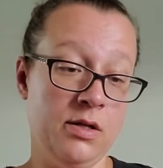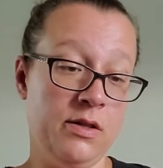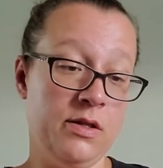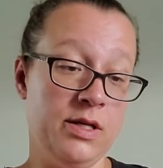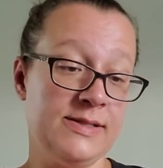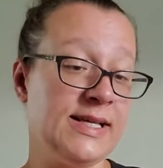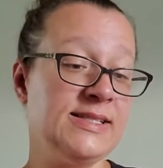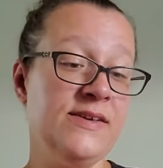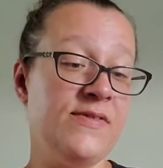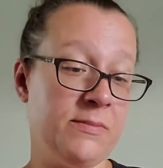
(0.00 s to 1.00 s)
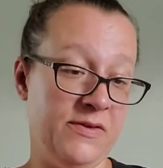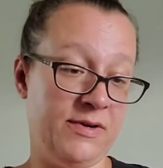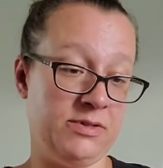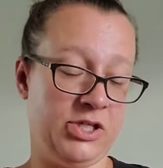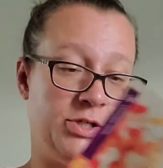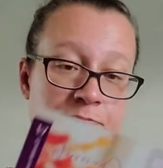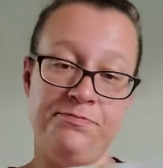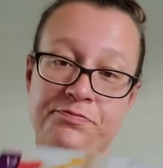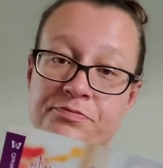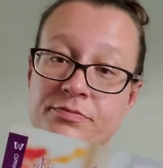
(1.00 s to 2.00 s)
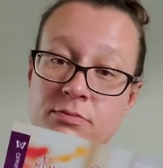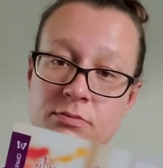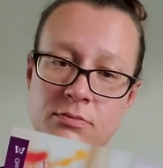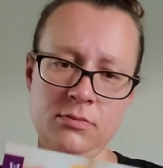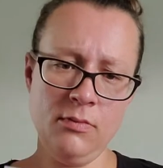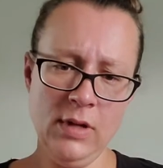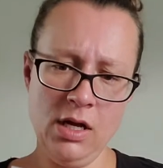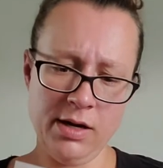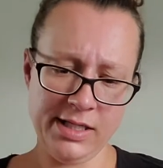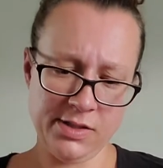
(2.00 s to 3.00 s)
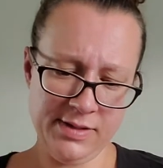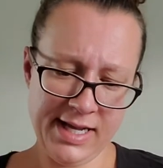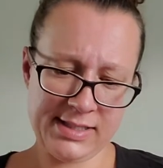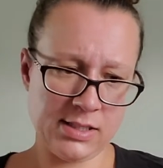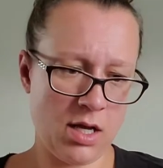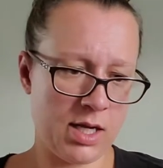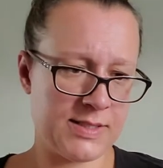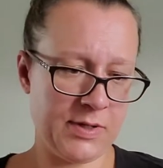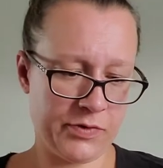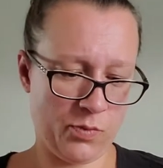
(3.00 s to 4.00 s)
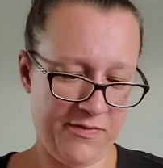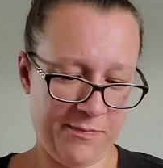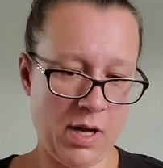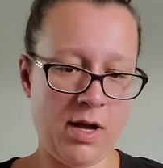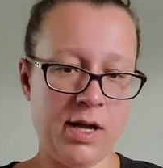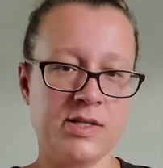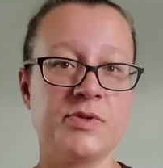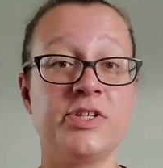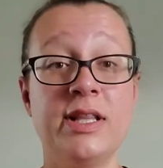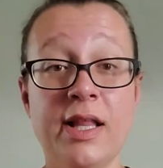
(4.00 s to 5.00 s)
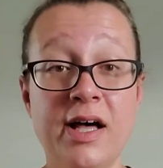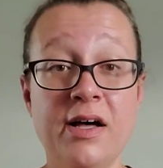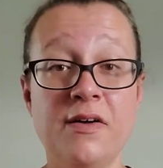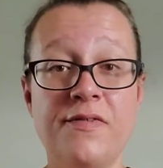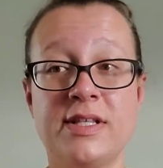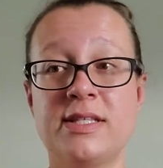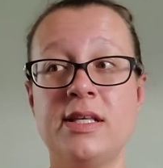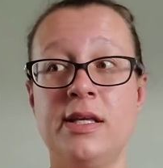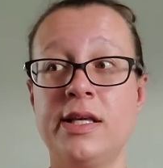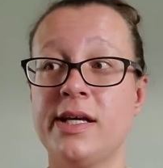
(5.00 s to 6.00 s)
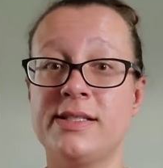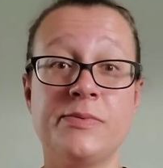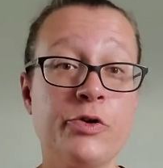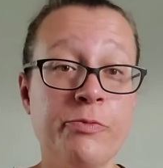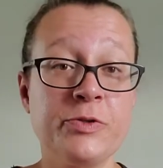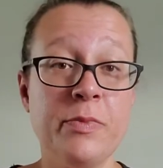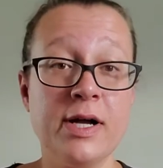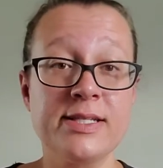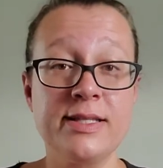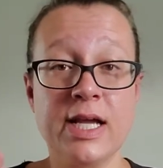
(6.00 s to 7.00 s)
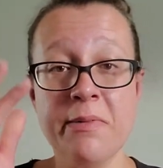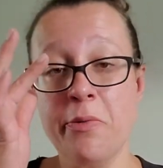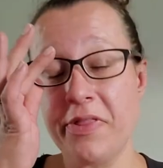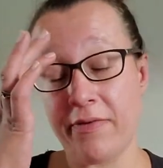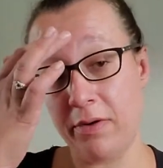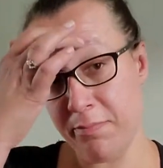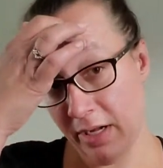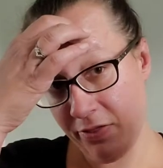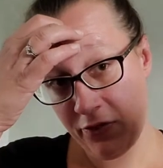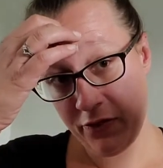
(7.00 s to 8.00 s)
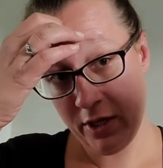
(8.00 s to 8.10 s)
The Scentsy Family Foundation. All right, so next it talks about the Whiff Box, which I love. It's the subscription box that they come out with every month.